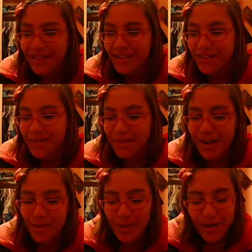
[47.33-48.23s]
They
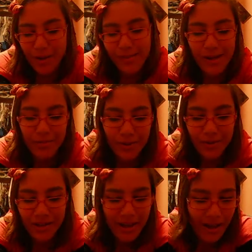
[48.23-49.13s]
may or may not be
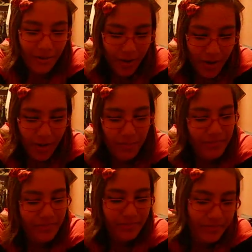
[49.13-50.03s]
uploaded, I don't know.
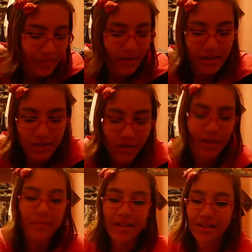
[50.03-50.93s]

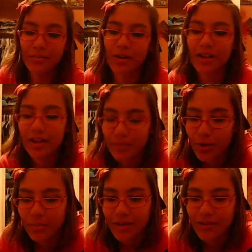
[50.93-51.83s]
Knowing me, they probably
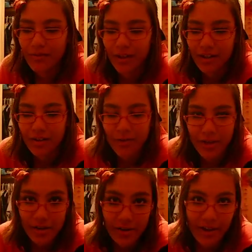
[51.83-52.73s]
won't be for like another
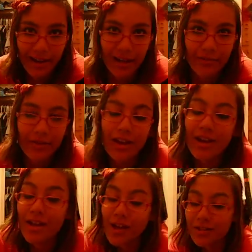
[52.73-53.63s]
year and a half.
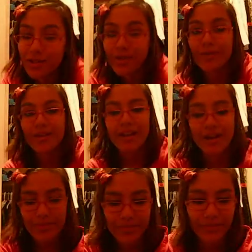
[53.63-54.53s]
So
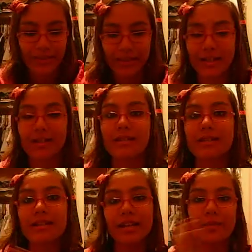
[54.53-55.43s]
yeah, I'll
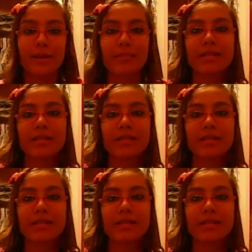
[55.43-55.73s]
see you later, peace.